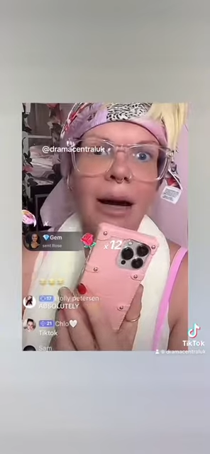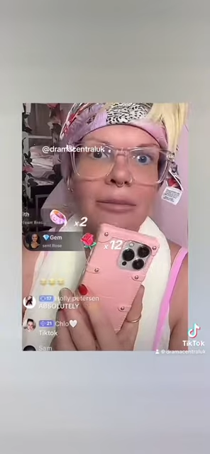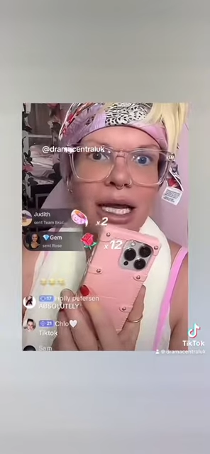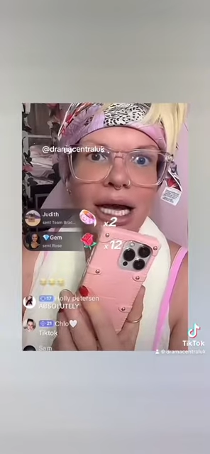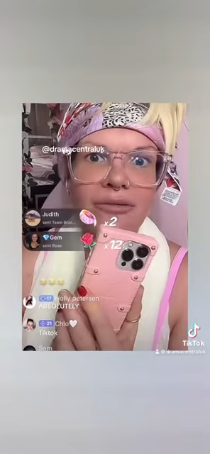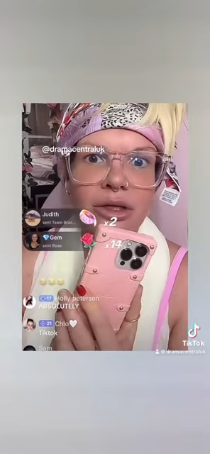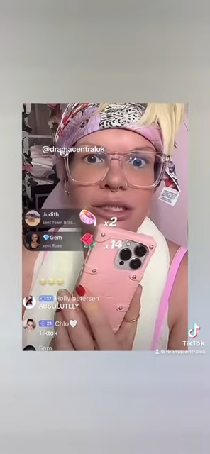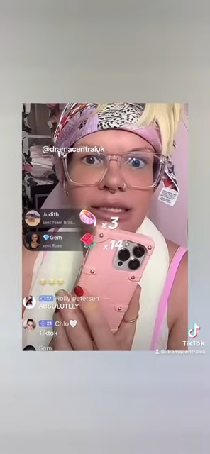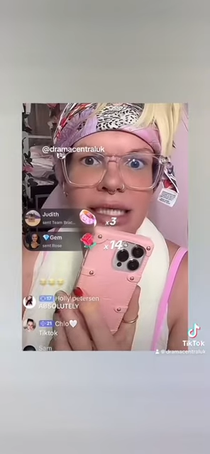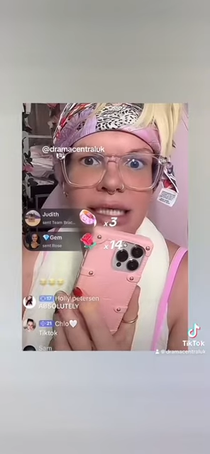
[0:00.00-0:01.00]
I'm live
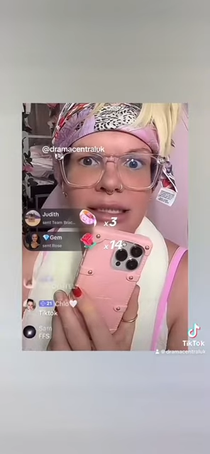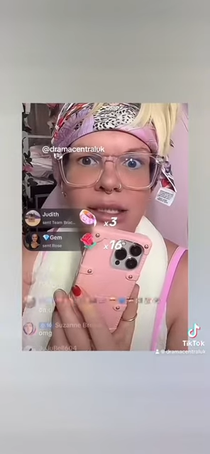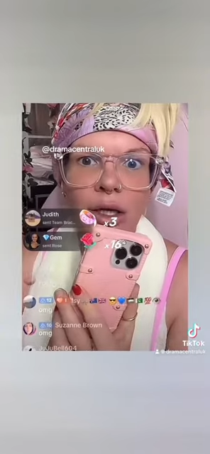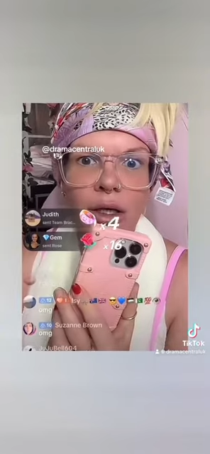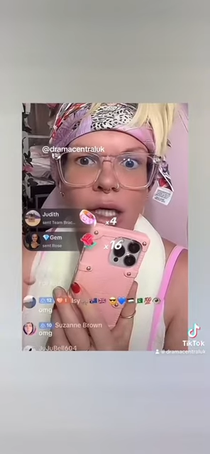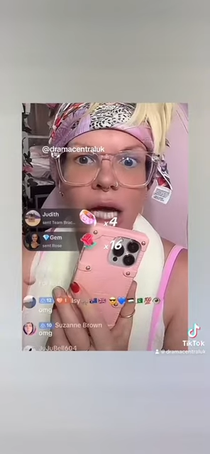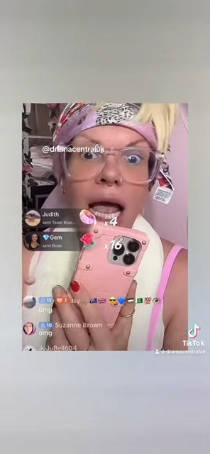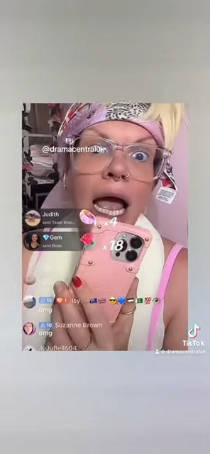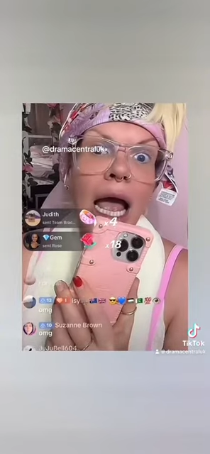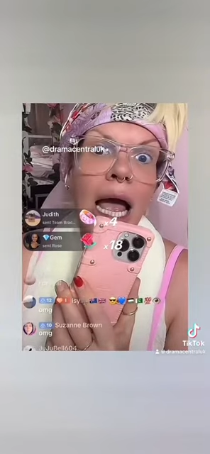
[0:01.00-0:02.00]
on TikTok.
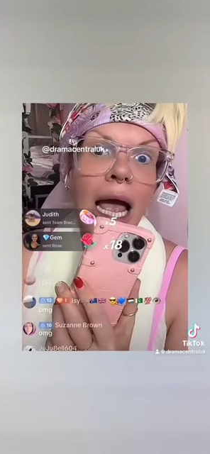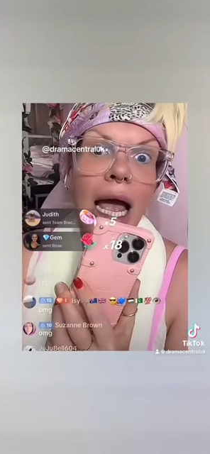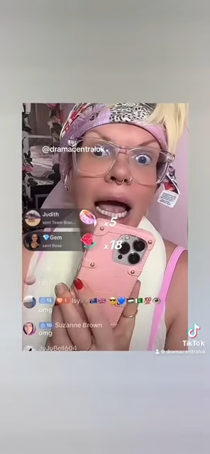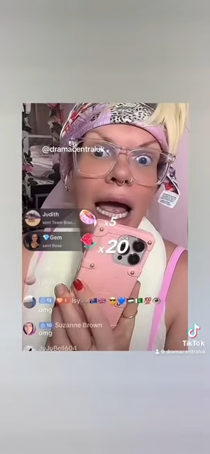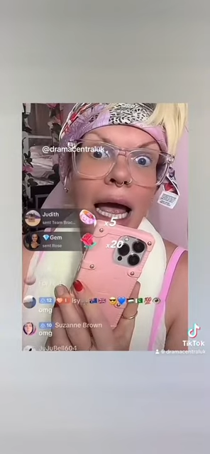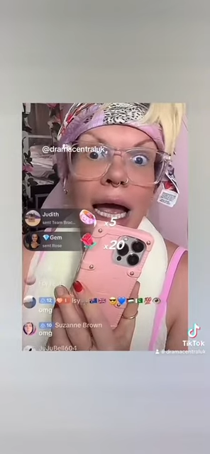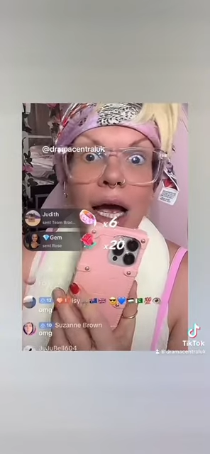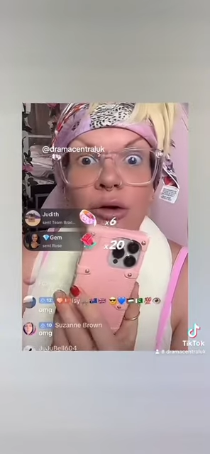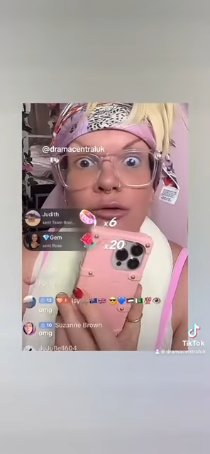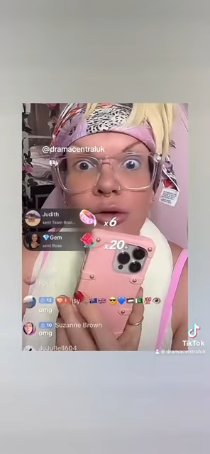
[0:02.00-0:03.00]

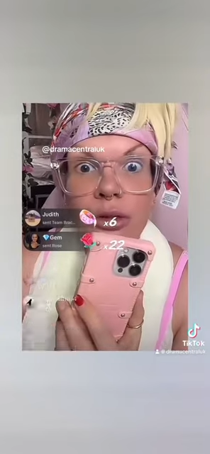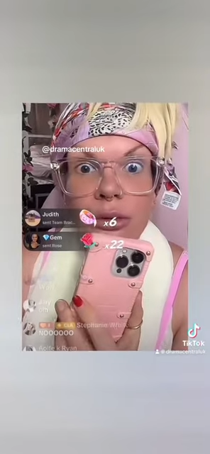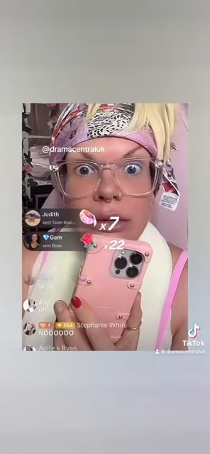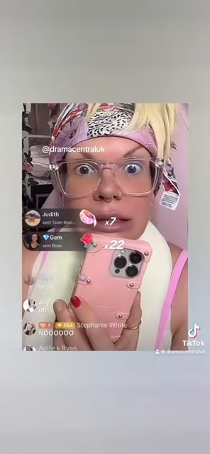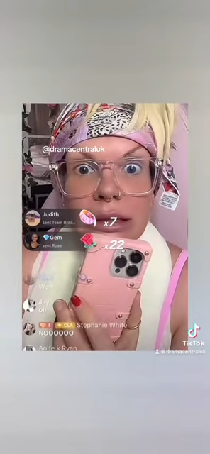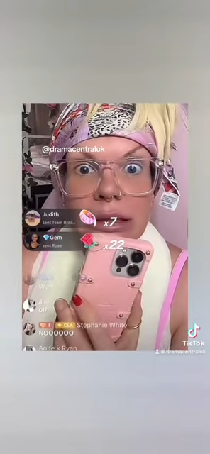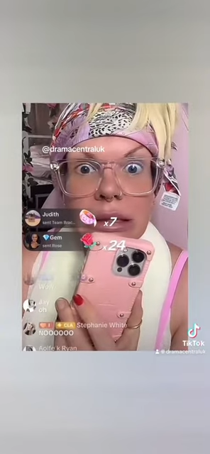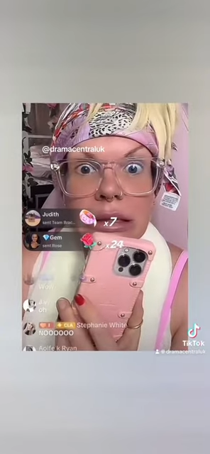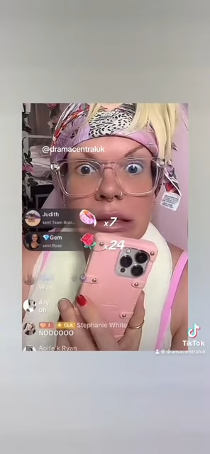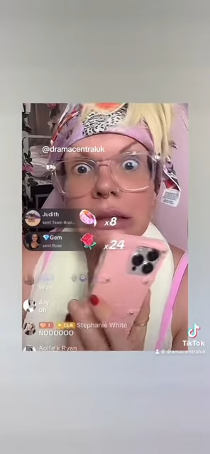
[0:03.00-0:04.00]

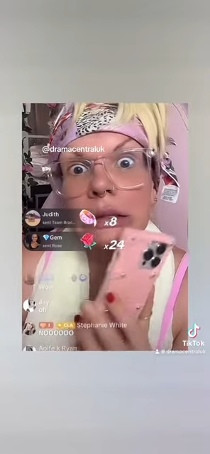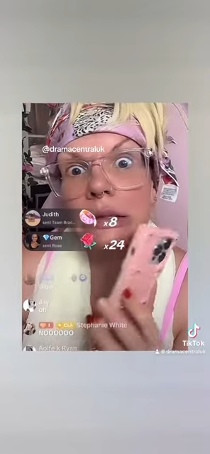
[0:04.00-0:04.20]
Roots.